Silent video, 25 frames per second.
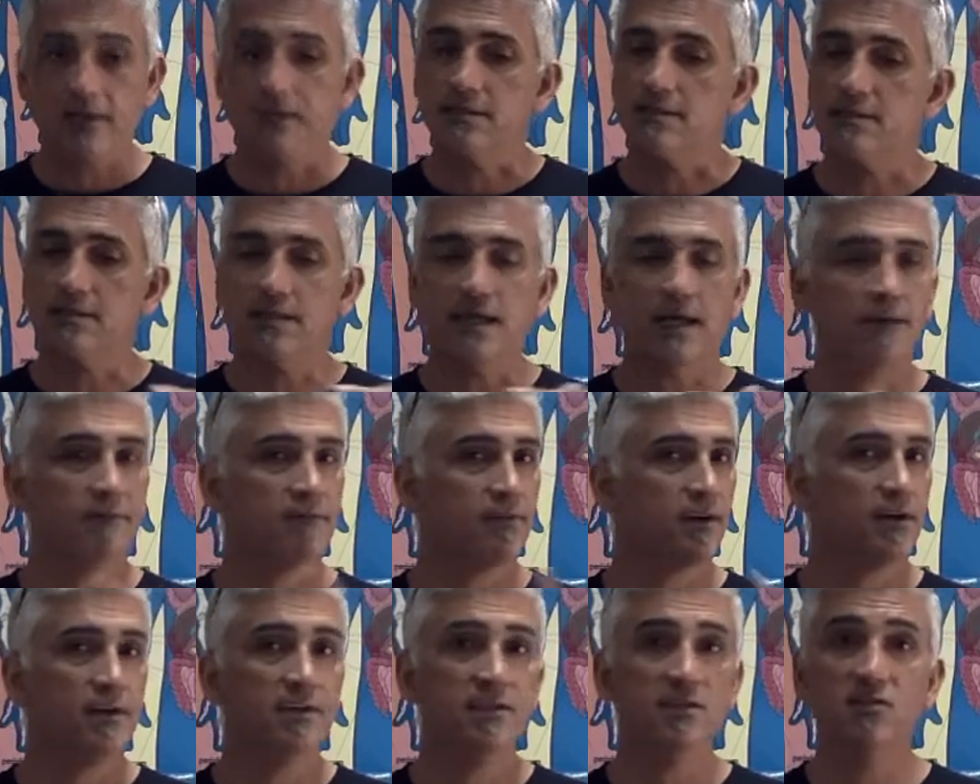It's not
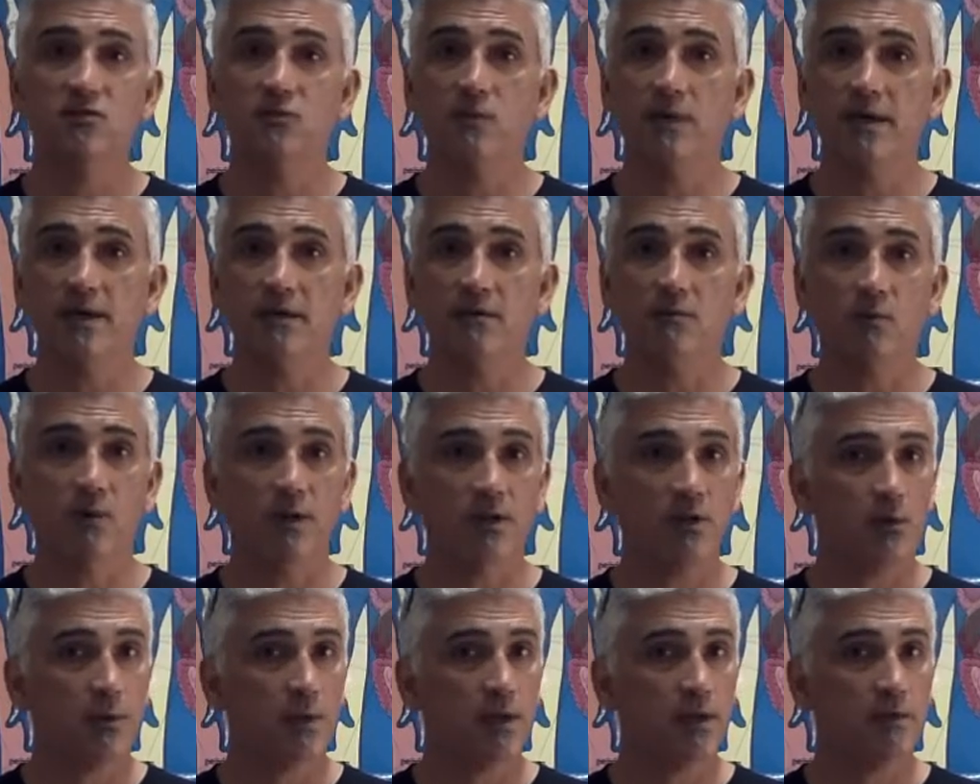very sweet when
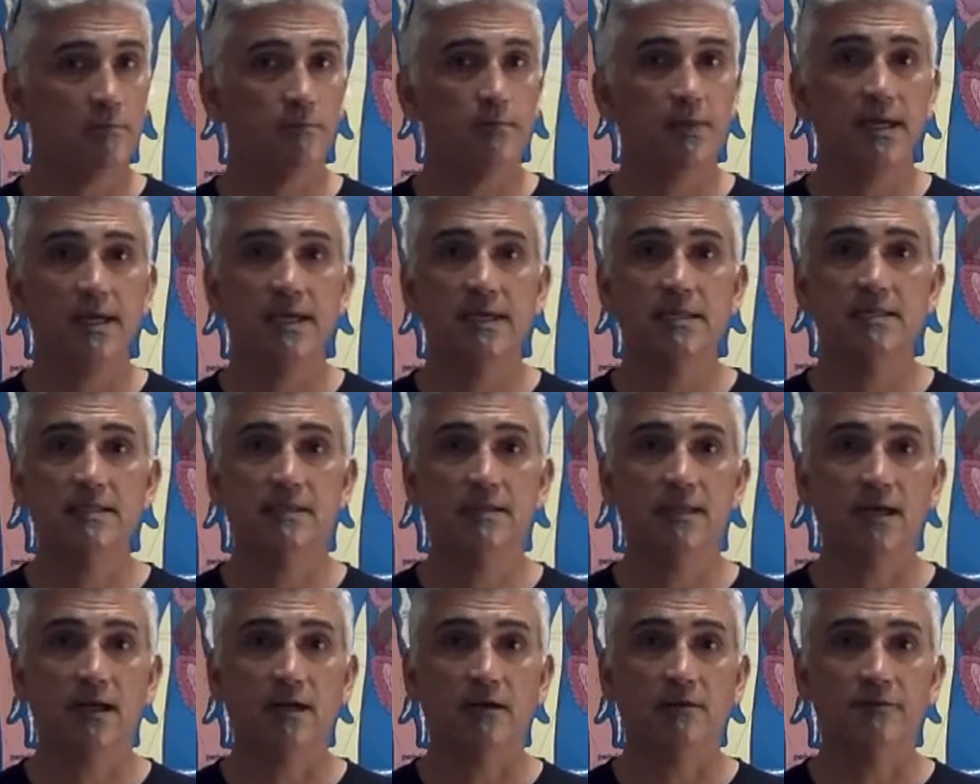you eat it by
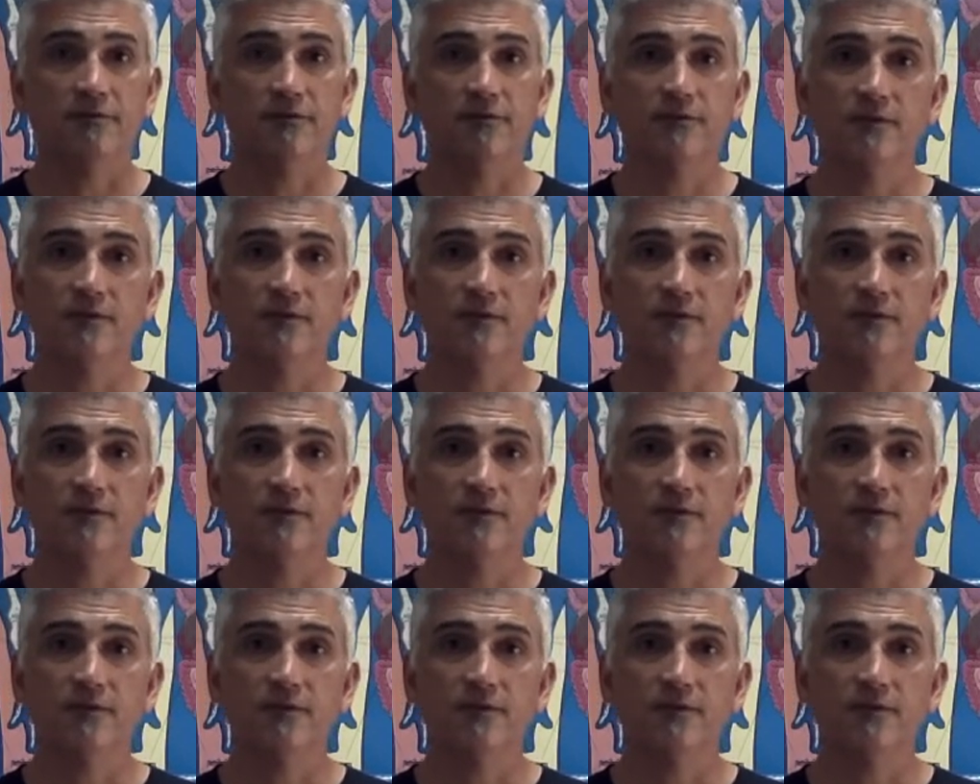itself.